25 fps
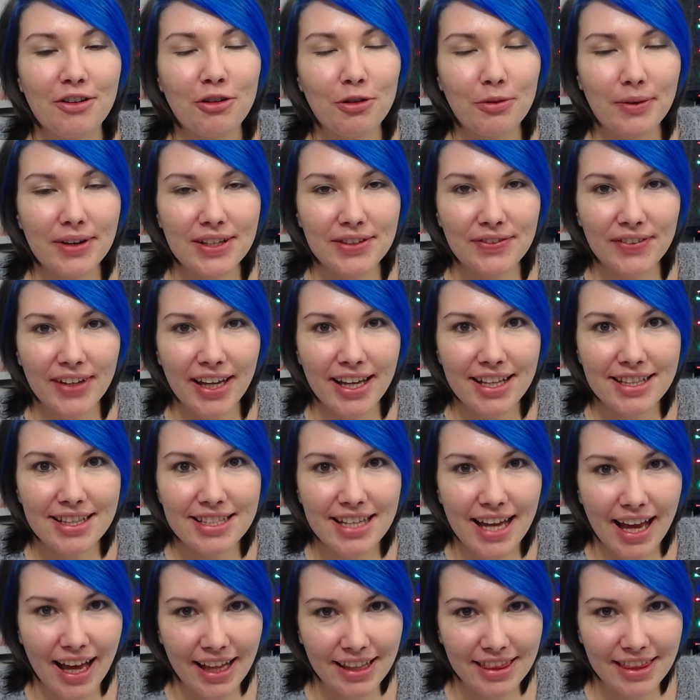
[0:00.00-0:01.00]
always forget
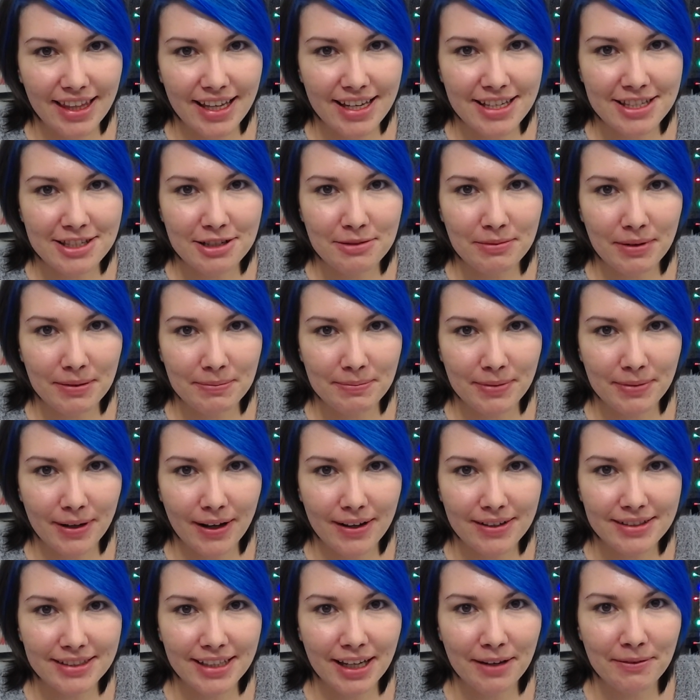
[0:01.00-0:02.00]
to add these to my
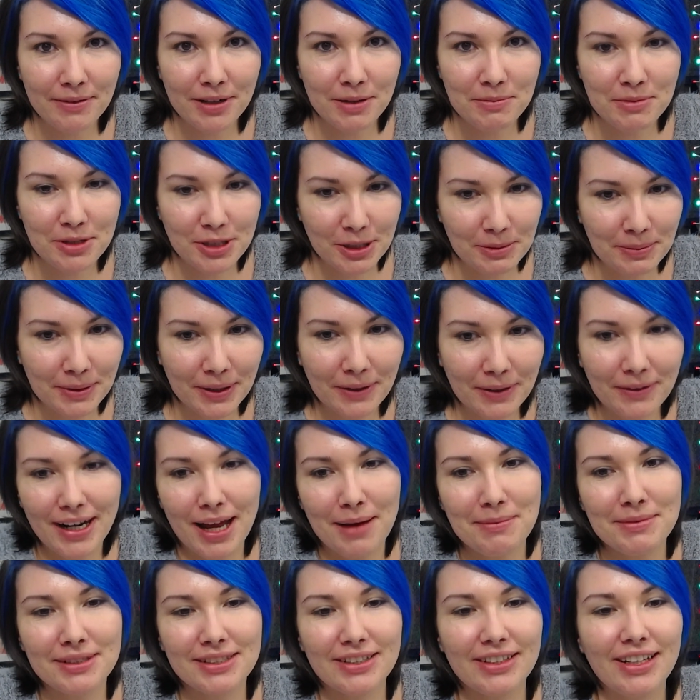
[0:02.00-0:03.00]
basket when I'm shopping on
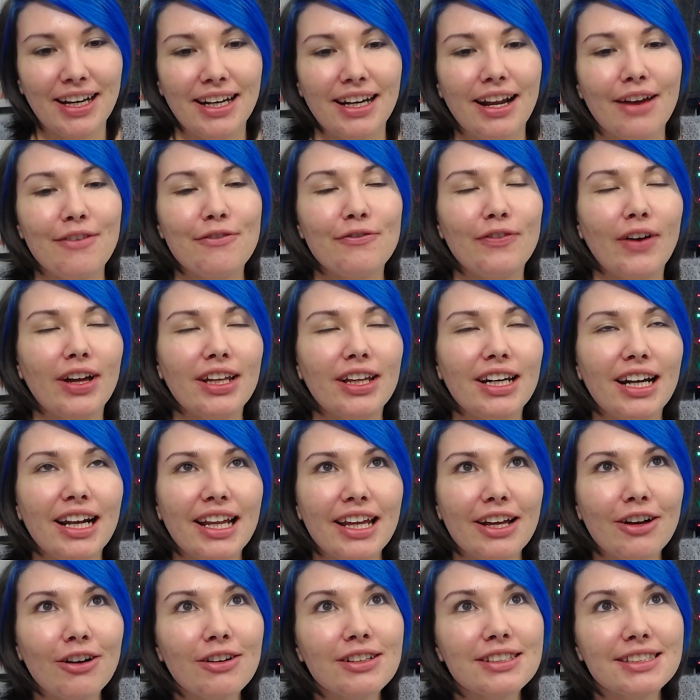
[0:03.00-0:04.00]
Amazon, and I
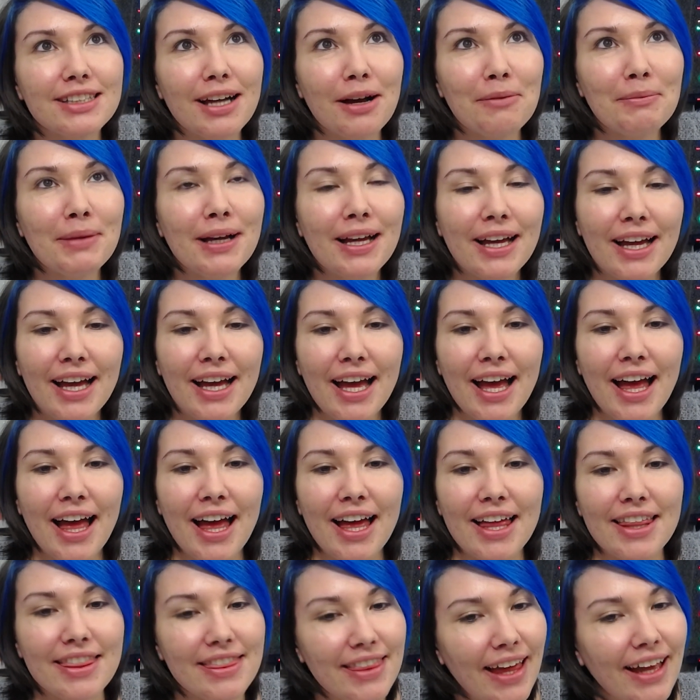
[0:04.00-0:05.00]
finally got some.
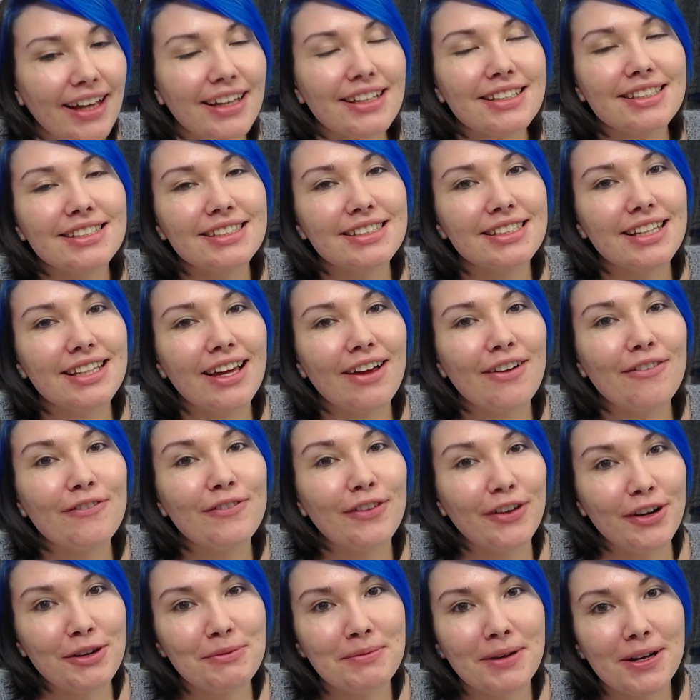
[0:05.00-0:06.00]
Thanks
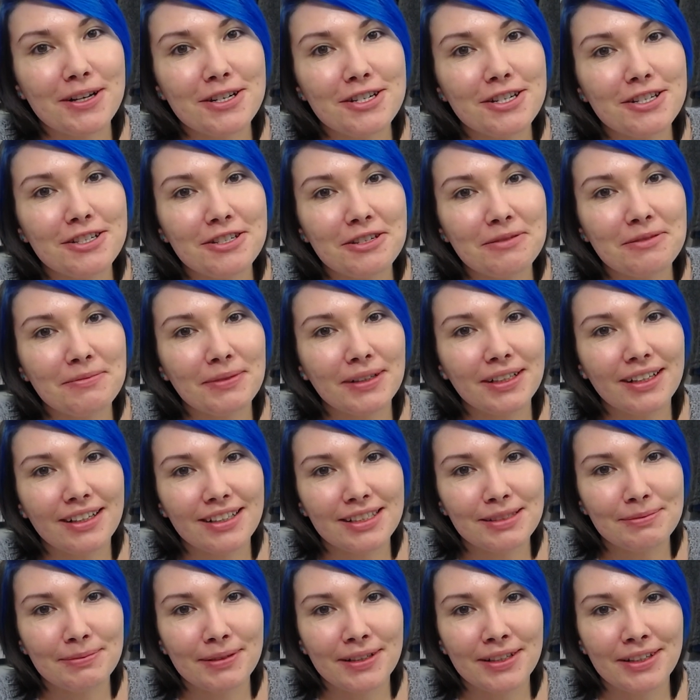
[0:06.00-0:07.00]
very much to my
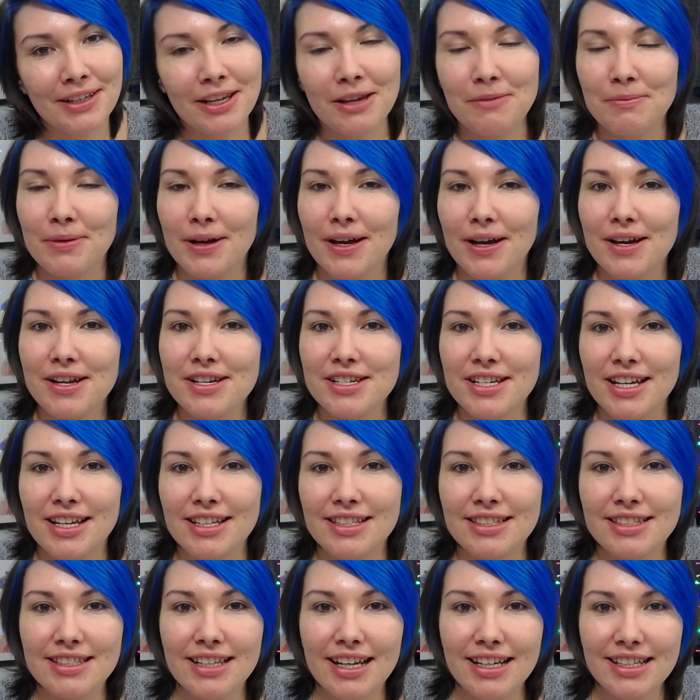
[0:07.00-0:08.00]
husband who
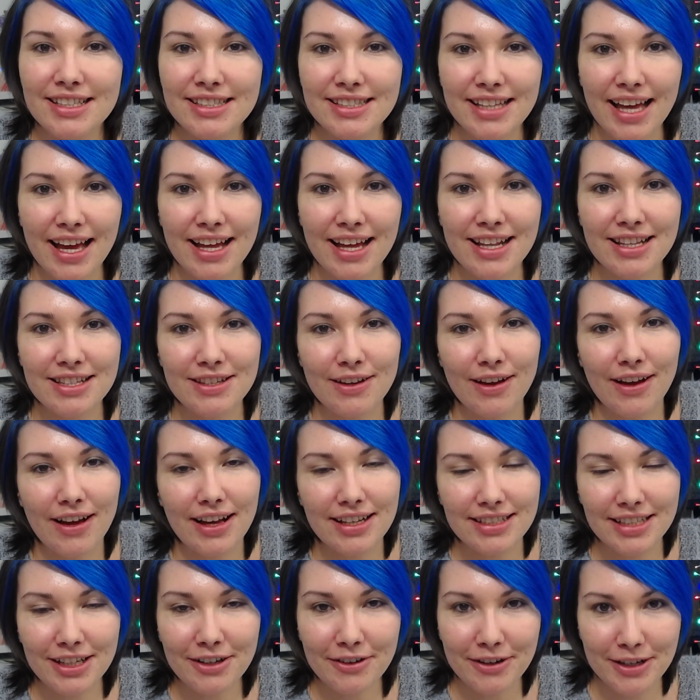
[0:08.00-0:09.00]
purchased a set
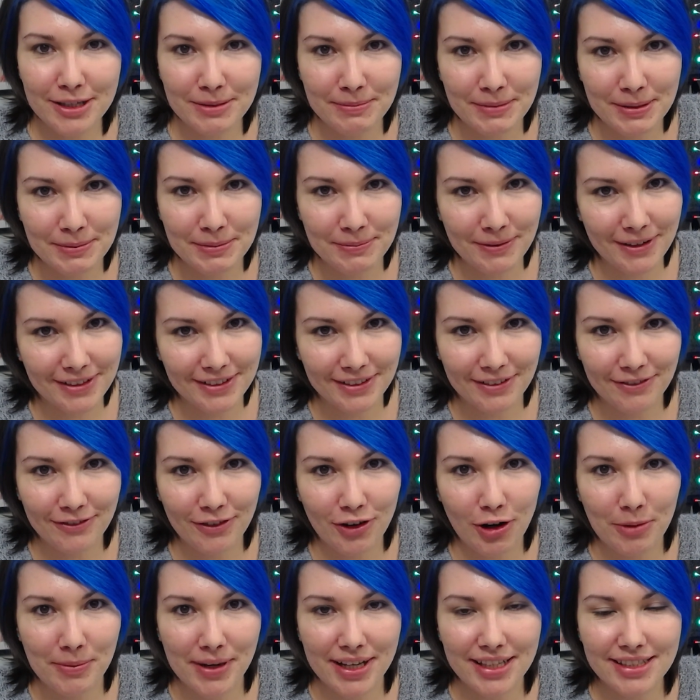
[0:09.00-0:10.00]
as a Christmas present
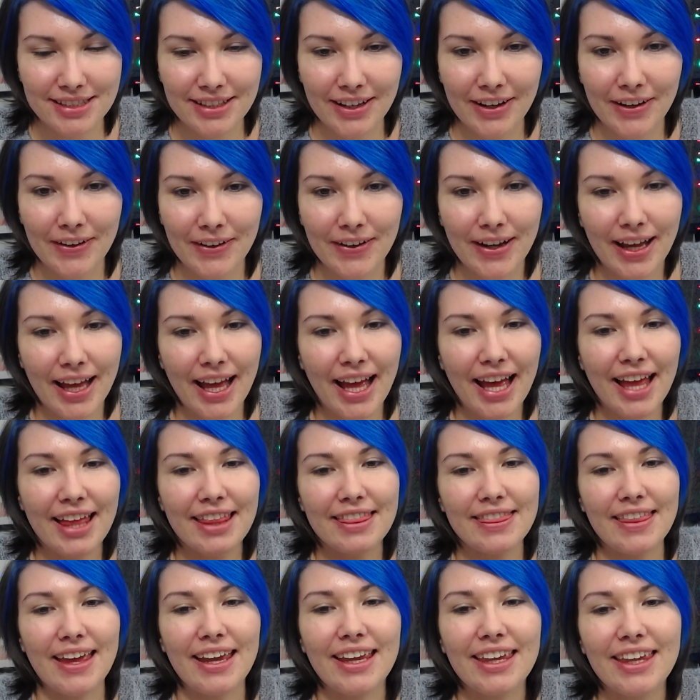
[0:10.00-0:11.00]
for me, so
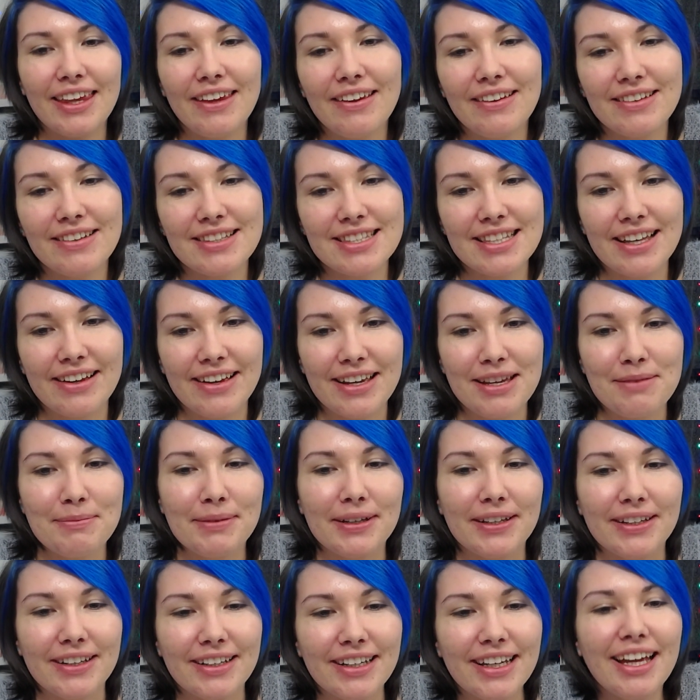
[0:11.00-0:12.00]
thank you,
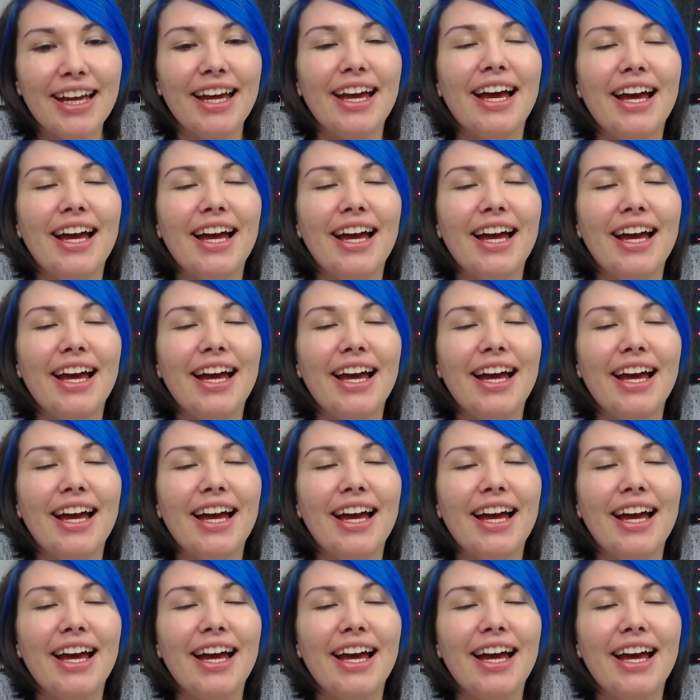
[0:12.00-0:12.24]
Simon.